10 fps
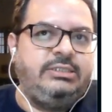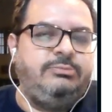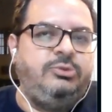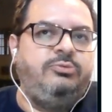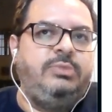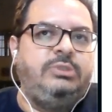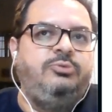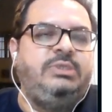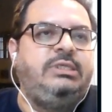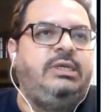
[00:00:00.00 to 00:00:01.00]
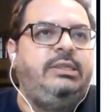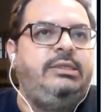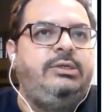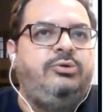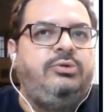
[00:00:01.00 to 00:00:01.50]
You basically
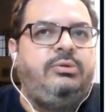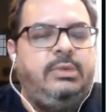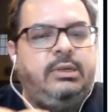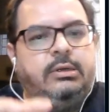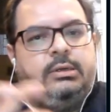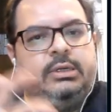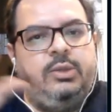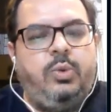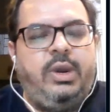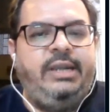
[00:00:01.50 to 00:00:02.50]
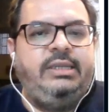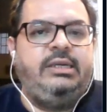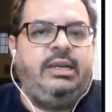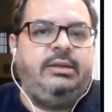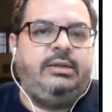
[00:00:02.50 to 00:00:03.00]
need to divide that
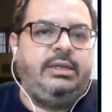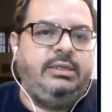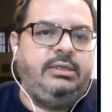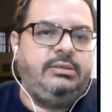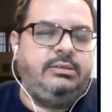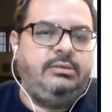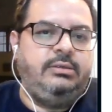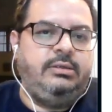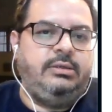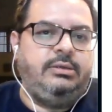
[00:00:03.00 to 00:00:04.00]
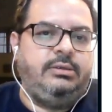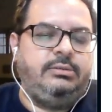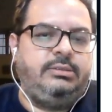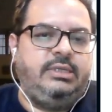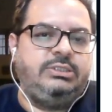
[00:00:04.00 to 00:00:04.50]
entire
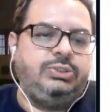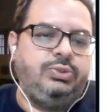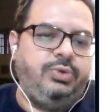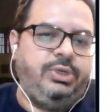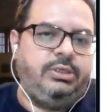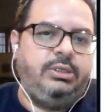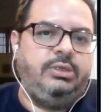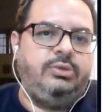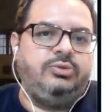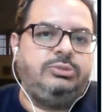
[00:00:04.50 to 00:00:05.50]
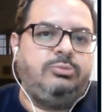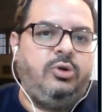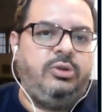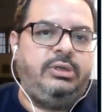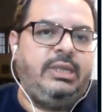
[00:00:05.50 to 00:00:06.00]
test suite into
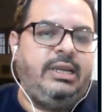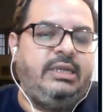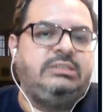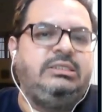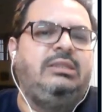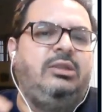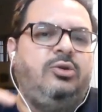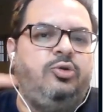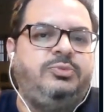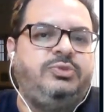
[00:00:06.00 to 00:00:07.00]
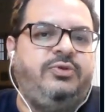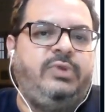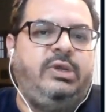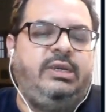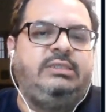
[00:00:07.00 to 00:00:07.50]
smaller targets and then groups of
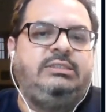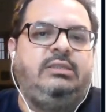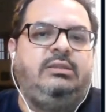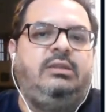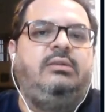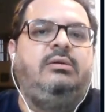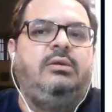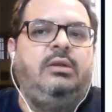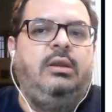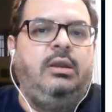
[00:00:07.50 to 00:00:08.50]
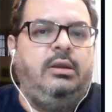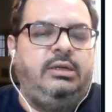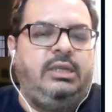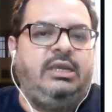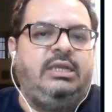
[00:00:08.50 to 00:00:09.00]
targets and then
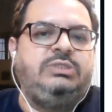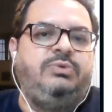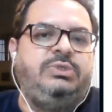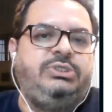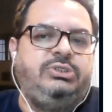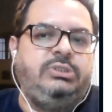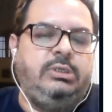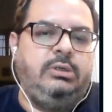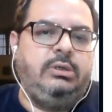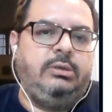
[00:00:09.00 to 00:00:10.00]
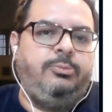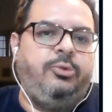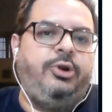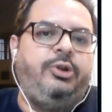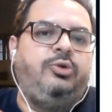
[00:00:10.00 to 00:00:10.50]
targets which
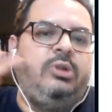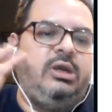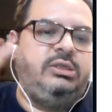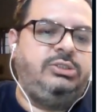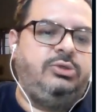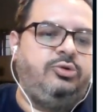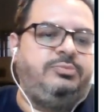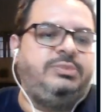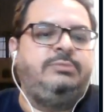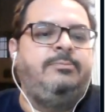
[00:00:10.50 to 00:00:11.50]
point to larger groups.